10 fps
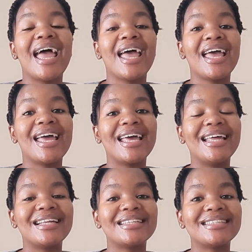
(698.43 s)

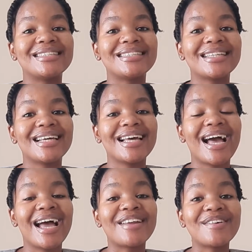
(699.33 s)
And
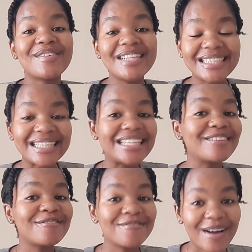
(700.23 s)
I recently
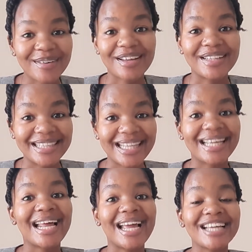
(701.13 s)
found out
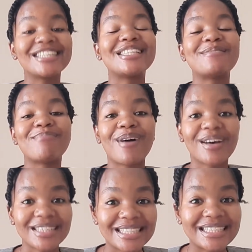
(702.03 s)
that I actually
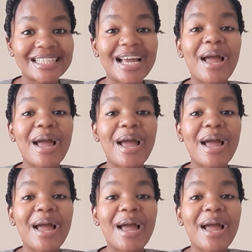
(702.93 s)
passed